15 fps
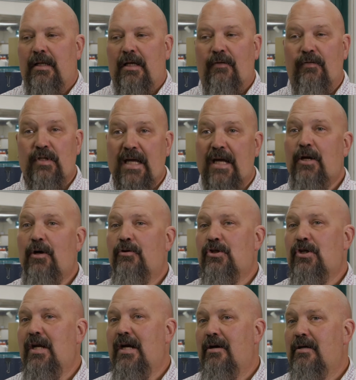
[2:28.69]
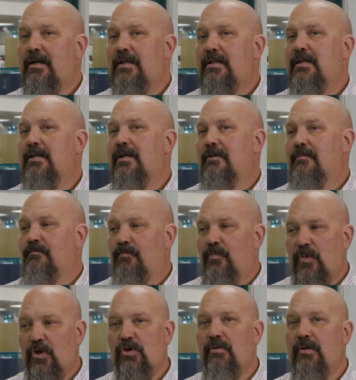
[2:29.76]
If you take all generics,
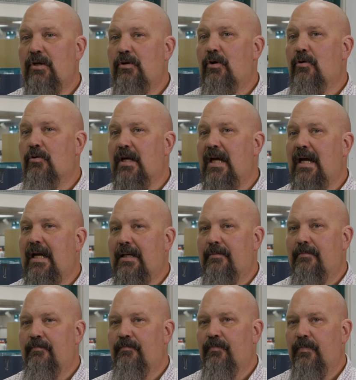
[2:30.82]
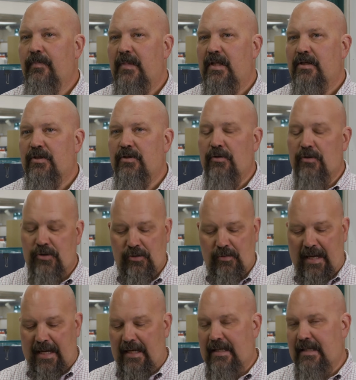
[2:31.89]
usually you're okay. As soon as you
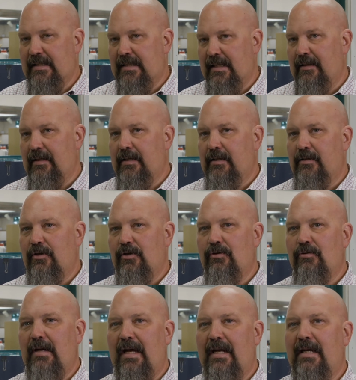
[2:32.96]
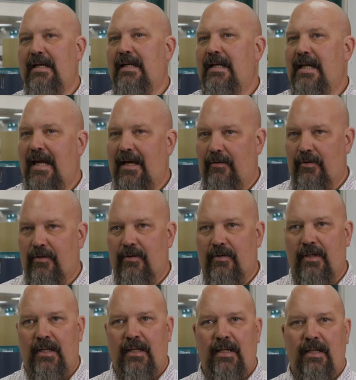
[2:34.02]
add an insulin, you add an inhaler,
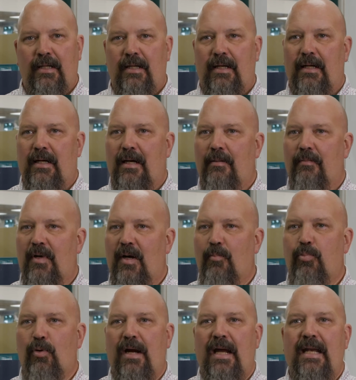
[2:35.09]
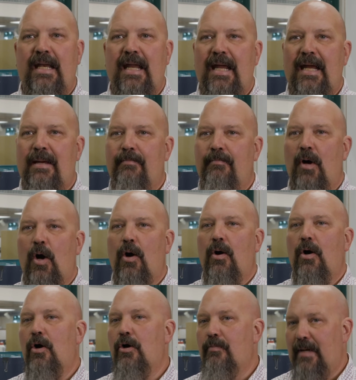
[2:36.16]
a brand name
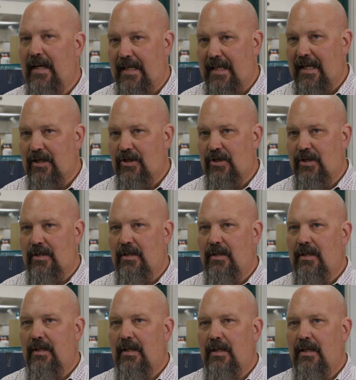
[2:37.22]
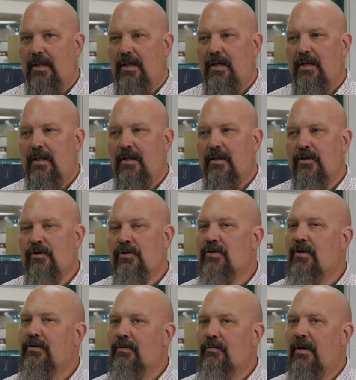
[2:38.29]
heart medication, you
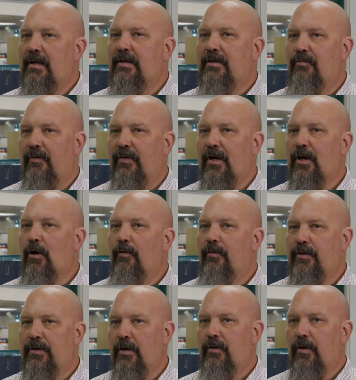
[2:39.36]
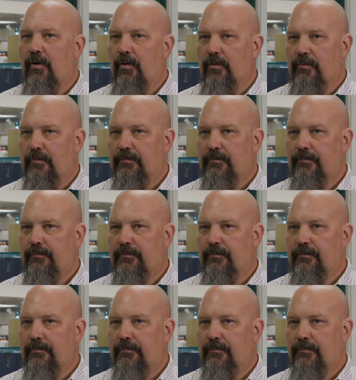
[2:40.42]
start to run into what they call the donut hole.